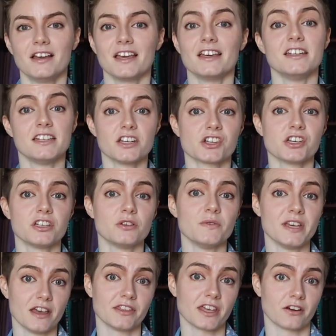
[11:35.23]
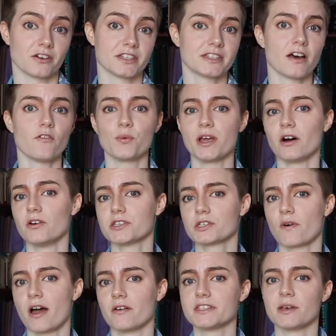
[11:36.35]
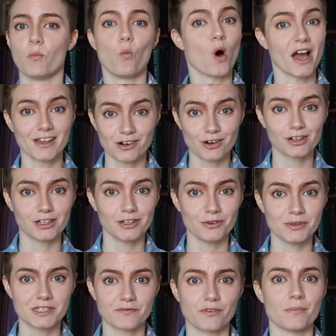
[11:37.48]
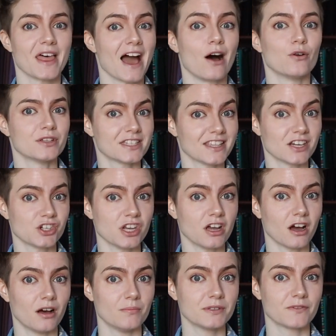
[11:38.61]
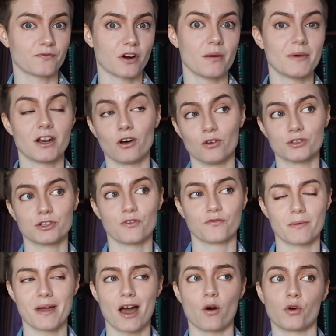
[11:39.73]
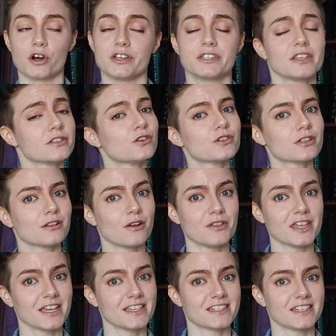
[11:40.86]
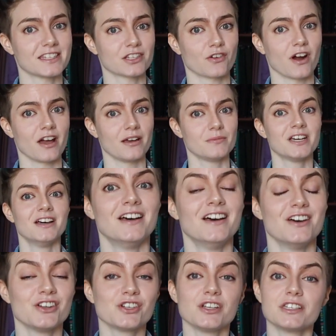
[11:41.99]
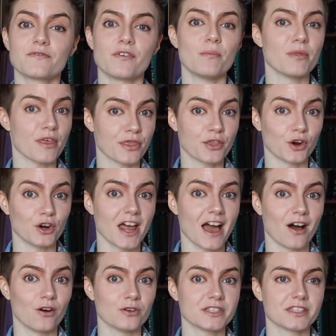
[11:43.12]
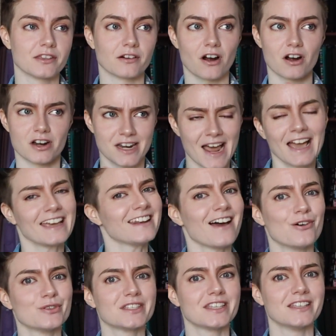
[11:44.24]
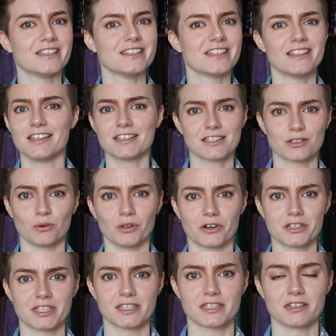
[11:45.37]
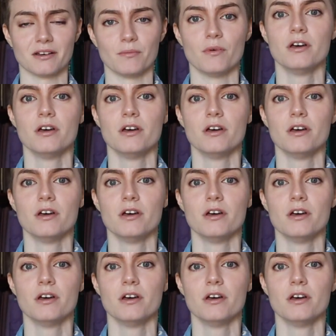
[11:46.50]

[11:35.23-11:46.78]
In addition to Ianthe herself, we also have some wider clues from the house that she comes from and also from how her sister's clothing is described. She is from the third house. There are 9 houses in this solar system.